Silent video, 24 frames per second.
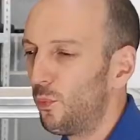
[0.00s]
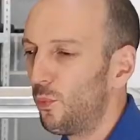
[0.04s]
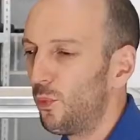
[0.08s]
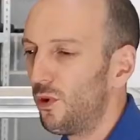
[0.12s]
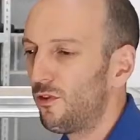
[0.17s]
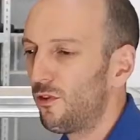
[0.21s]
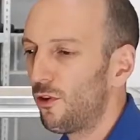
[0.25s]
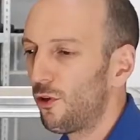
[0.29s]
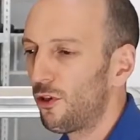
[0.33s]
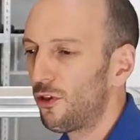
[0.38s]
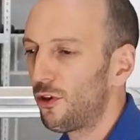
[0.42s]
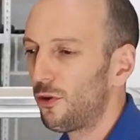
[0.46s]

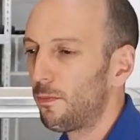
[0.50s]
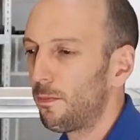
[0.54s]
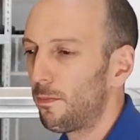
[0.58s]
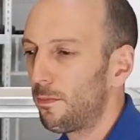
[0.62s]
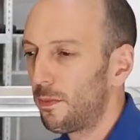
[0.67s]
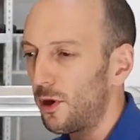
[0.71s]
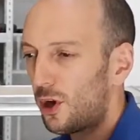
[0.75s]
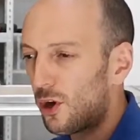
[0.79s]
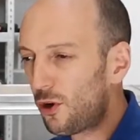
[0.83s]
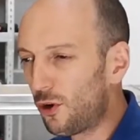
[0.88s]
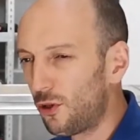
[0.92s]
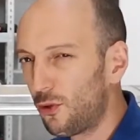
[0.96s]
We've also,
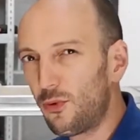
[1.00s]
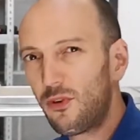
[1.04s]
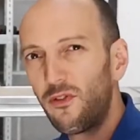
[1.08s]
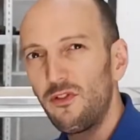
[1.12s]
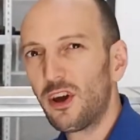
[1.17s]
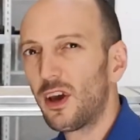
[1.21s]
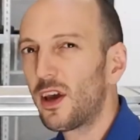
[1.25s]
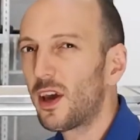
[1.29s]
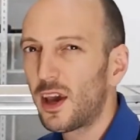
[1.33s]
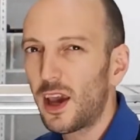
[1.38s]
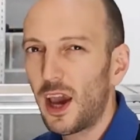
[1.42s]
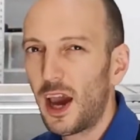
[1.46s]
because we've
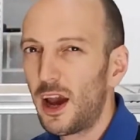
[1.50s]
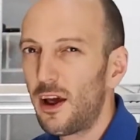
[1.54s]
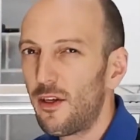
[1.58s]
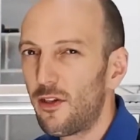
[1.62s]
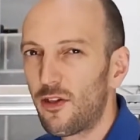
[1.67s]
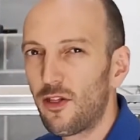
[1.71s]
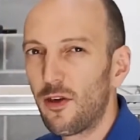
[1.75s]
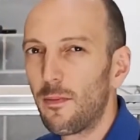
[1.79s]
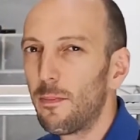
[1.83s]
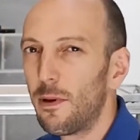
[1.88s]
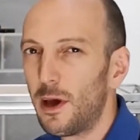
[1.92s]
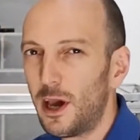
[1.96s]

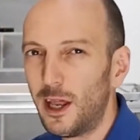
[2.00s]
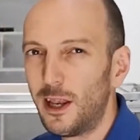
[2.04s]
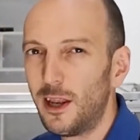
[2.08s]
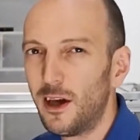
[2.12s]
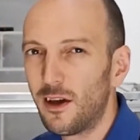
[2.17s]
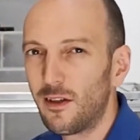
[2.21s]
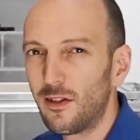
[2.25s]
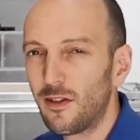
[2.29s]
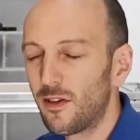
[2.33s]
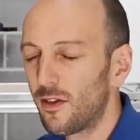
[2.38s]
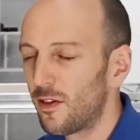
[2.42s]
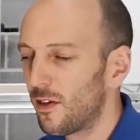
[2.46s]
engaged the
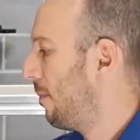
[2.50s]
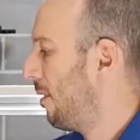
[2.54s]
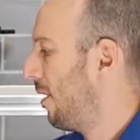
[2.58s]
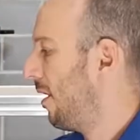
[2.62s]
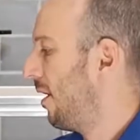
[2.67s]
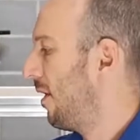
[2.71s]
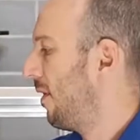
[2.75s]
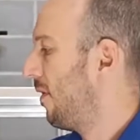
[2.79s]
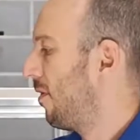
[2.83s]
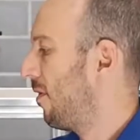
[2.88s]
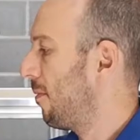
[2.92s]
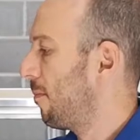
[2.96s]
pinions
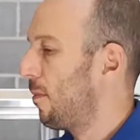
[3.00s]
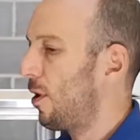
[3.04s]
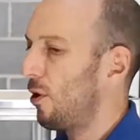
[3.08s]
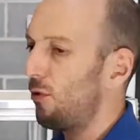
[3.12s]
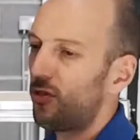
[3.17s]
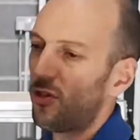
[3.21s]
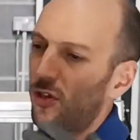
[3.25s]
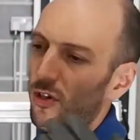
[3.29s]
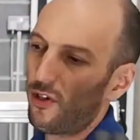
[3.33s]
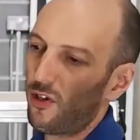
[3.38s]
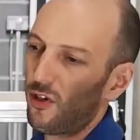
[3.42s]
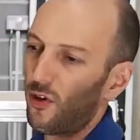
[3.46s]
and the
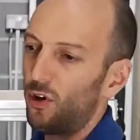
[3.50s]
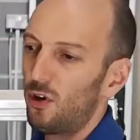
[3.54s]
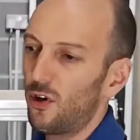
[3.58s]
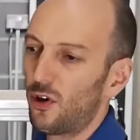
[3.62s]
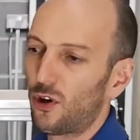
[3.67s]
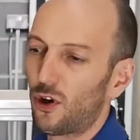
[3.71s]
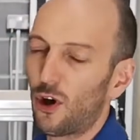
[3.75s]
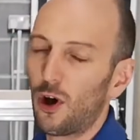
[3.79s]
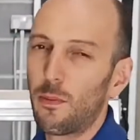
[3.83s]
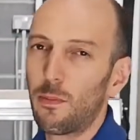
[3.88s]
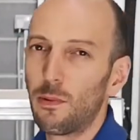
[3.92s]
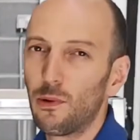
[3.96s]
motors are
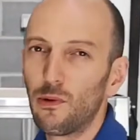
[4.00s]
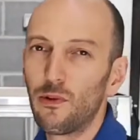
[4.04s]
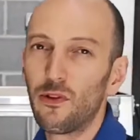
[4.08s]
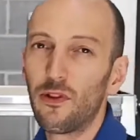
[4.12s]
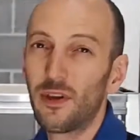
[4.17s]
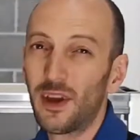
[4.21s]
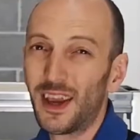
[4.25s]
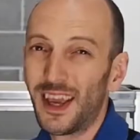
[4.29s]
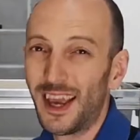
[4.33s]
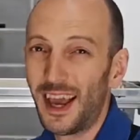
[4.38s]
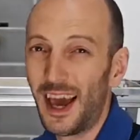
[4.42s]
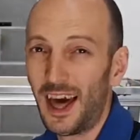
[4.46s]
coupled
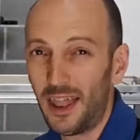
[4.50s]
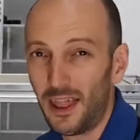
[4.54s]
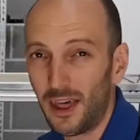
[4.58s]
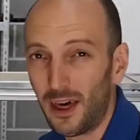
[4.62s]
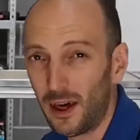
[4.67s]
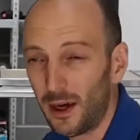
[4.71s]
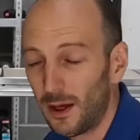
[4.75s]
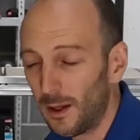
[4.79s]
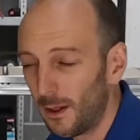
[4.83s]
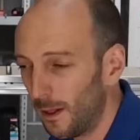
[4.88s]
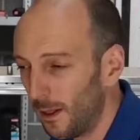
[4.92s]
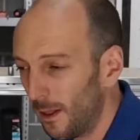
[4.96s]

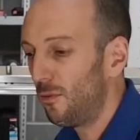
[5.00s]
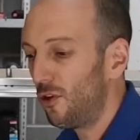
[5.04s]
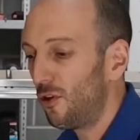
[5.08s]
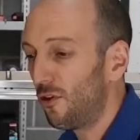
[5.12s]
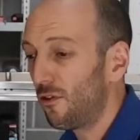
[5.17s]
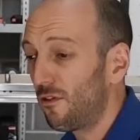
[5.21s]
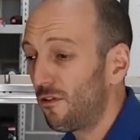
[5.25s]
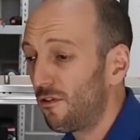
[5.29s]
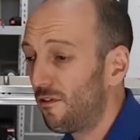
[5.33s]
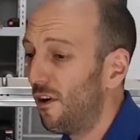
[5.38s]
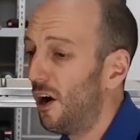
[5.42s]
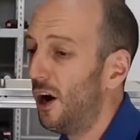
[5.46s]
together, You'll
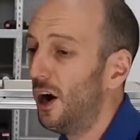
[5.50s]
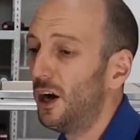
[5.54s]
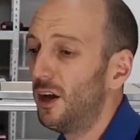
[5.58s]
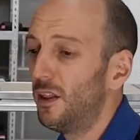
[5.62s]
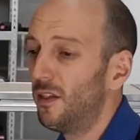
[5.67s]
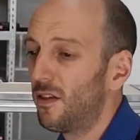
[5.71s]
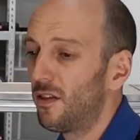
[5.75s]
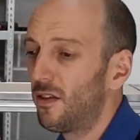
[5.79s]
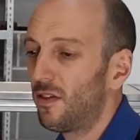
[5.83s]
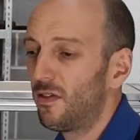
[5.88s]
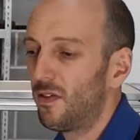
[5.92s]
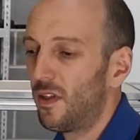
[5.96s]

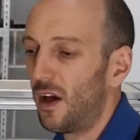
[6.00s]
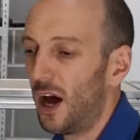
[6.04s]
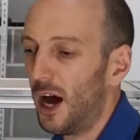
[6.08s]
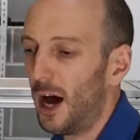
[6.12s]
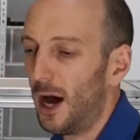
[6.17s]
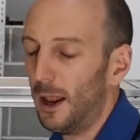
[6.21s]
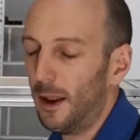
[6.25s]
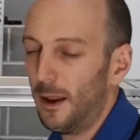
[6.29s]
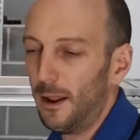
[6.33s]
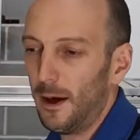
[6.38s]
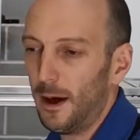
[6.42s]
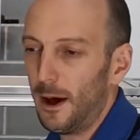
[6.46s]
find
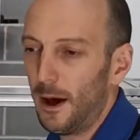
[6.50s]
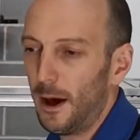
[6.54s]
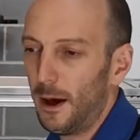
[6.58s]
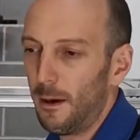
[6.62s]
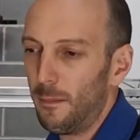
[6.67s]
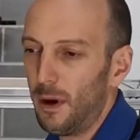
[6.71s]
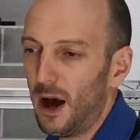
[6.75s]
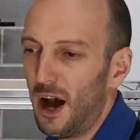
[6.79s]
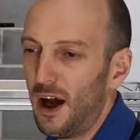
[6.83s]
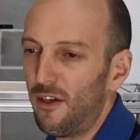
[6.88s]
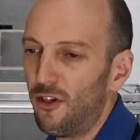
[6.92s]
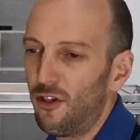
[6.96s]

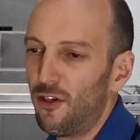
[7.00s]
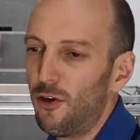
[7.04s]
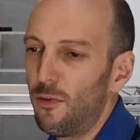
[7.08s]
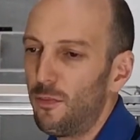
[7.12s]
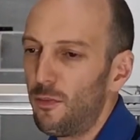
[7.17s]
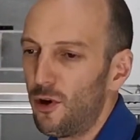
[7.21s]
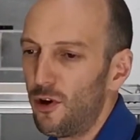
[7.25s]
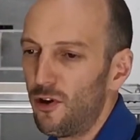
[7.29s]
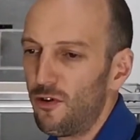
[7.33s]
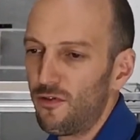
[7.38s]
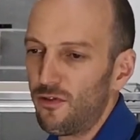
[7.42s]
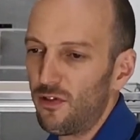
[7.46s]
that as you
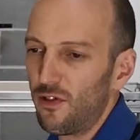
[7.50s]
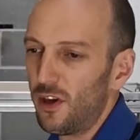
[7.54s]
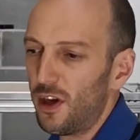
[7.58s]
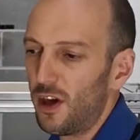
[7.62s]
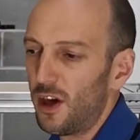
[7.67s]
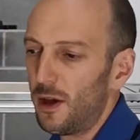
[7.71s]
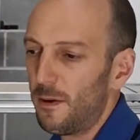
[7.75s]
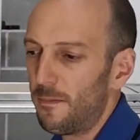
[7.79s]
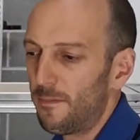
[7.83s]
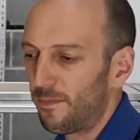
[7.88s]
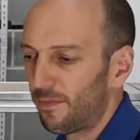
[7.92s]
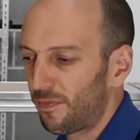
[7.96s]
move the